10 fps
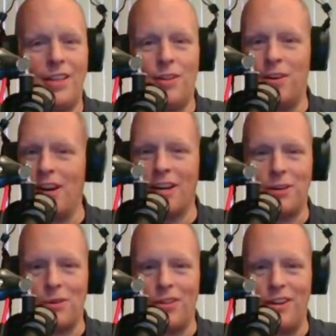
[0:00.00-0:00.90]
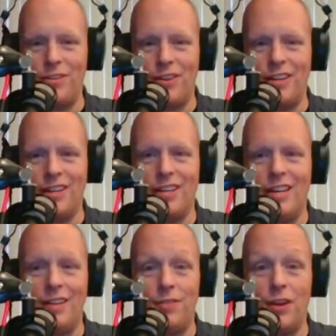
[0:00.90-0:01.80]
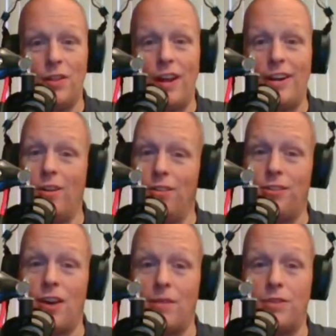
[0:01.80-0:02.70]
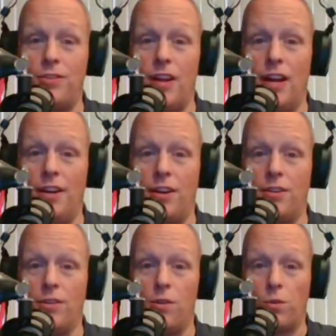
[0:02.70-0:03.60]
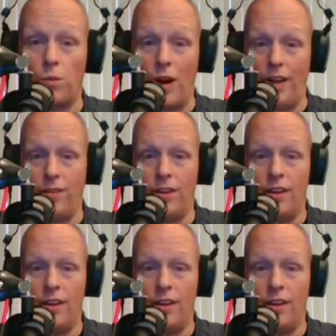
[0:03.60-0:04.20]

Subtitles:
they're not going to release it until they know the job is done right.